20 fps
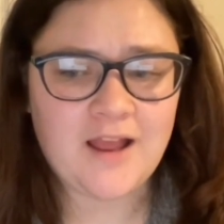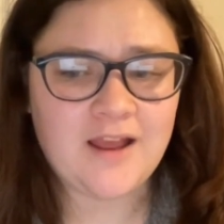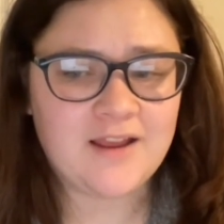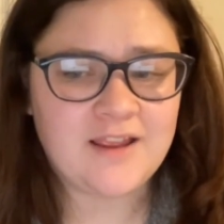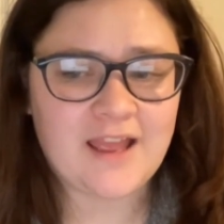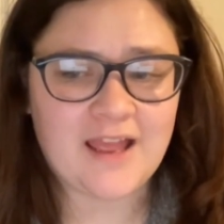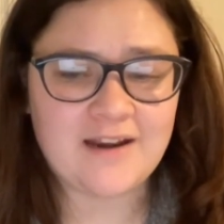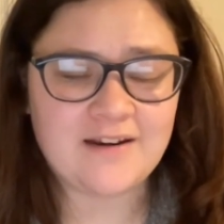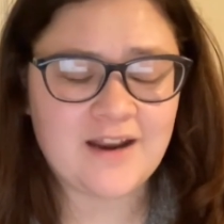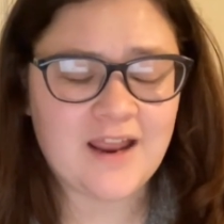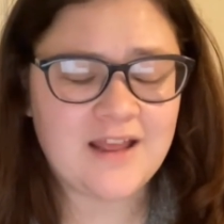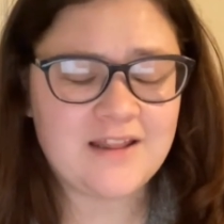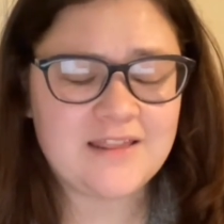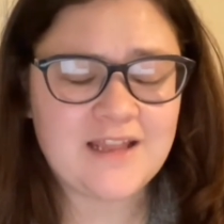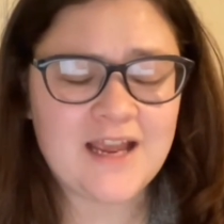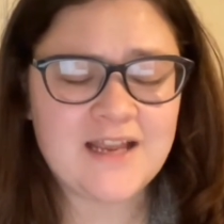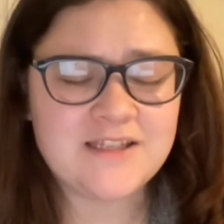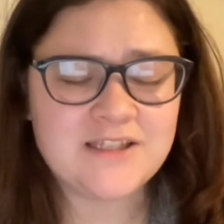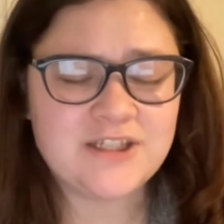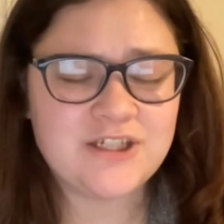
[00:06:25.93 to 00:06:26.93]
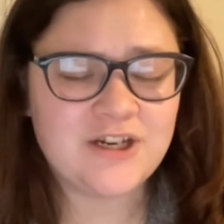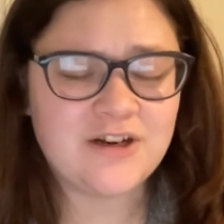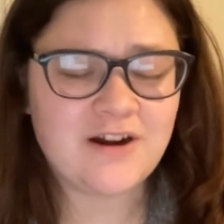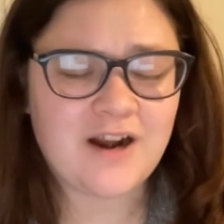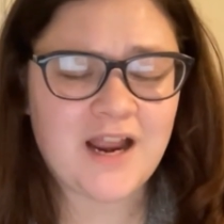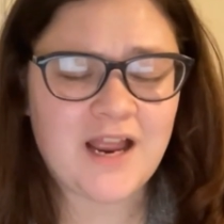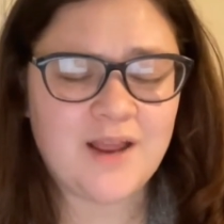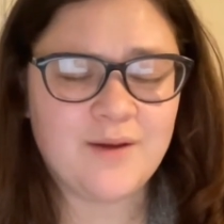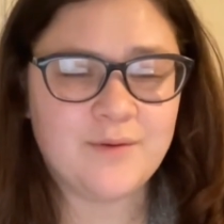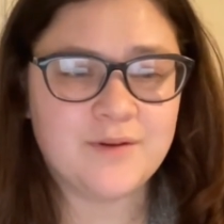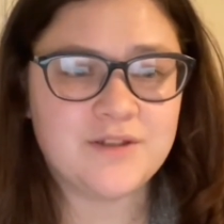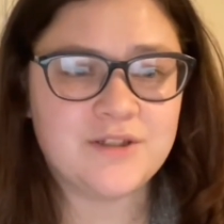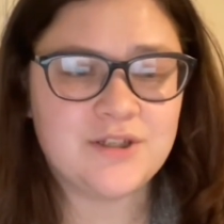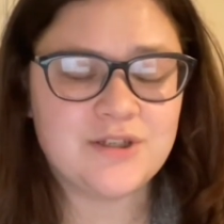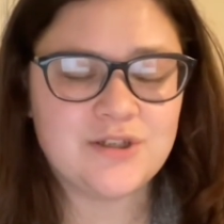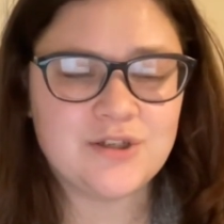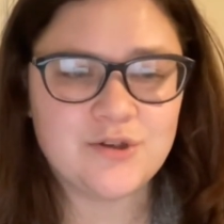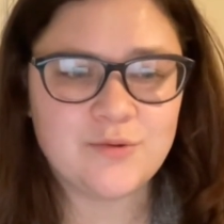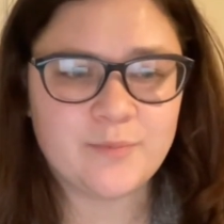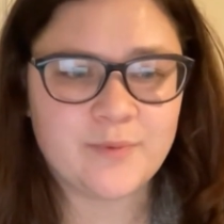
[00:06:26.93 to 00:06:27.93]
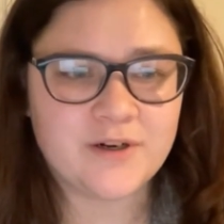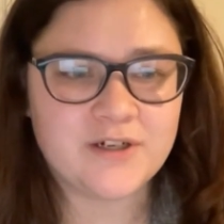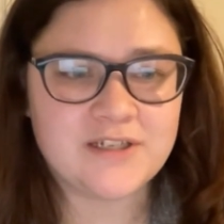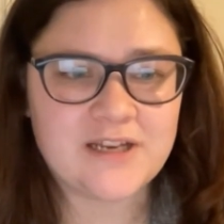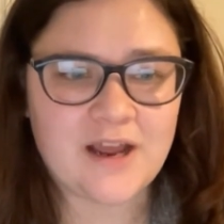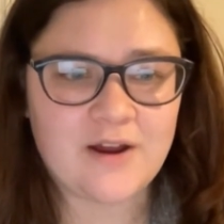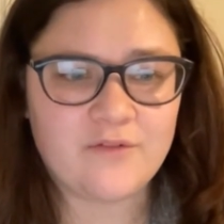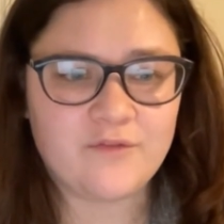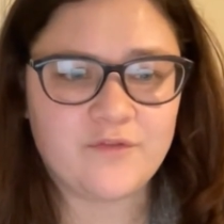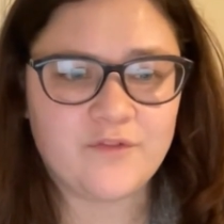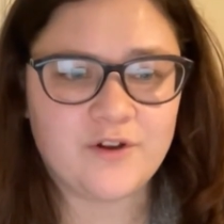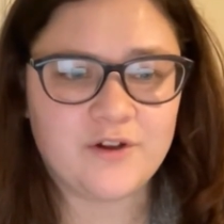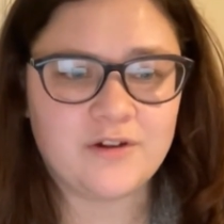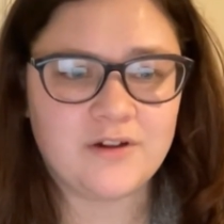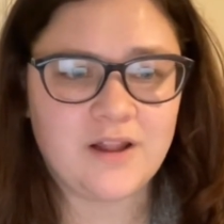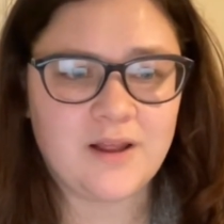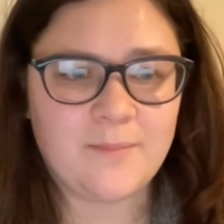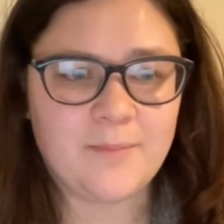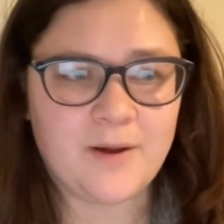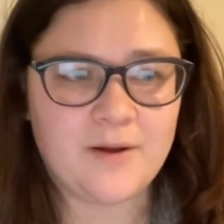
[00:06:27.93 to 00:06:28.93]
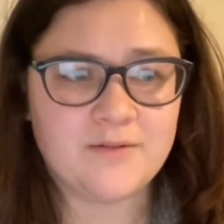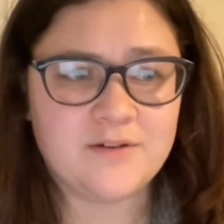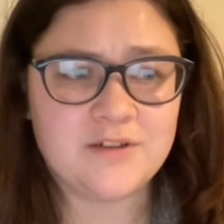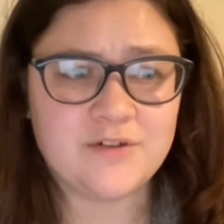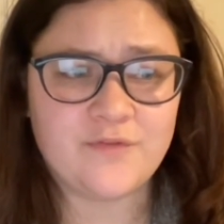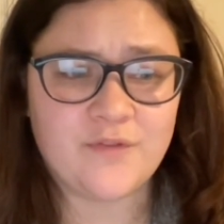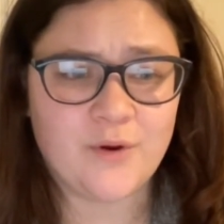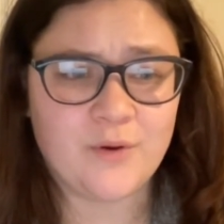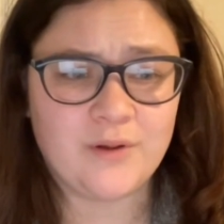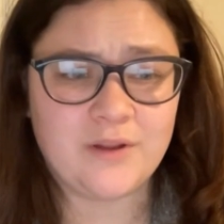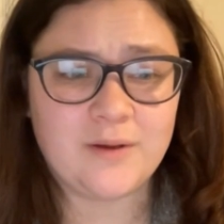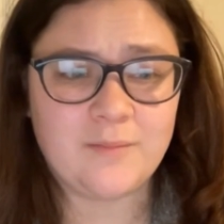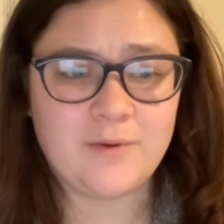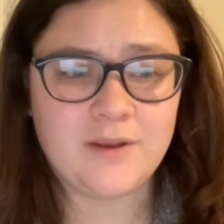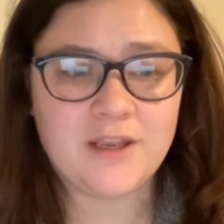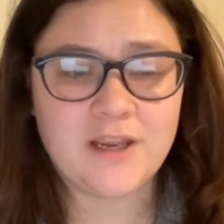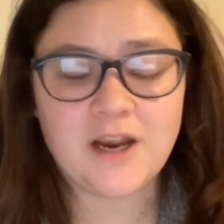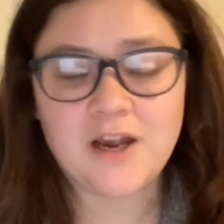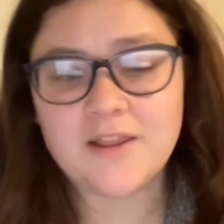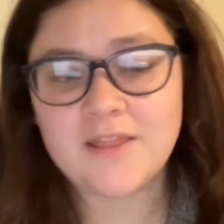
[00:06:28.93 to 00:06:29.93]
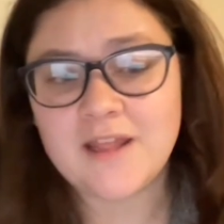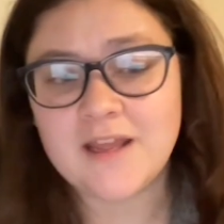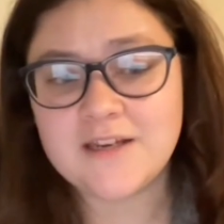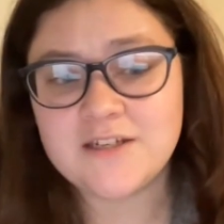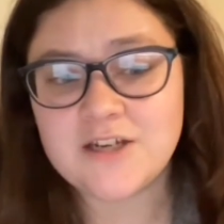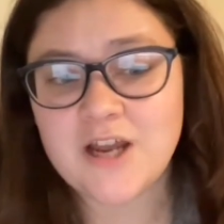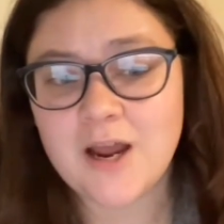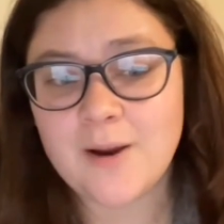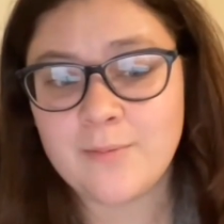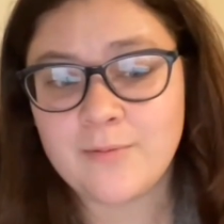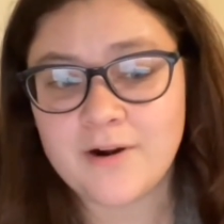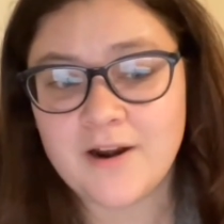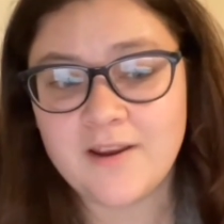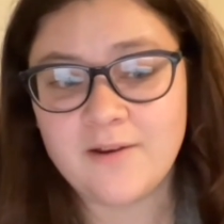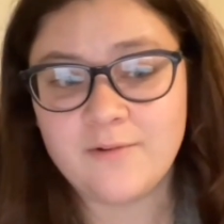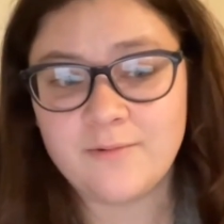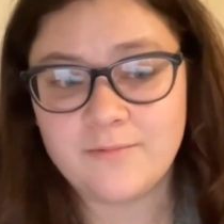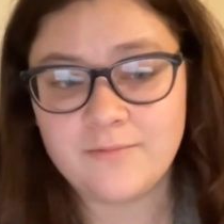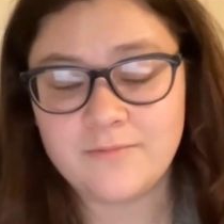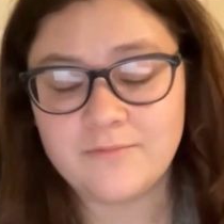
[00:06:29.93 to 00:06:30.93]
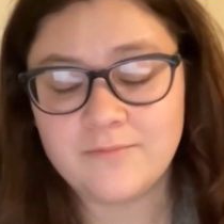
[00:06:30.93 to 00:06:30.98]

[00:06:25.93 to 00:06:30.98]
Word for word: again, last year I was super doubtful about Toffoli being on that top right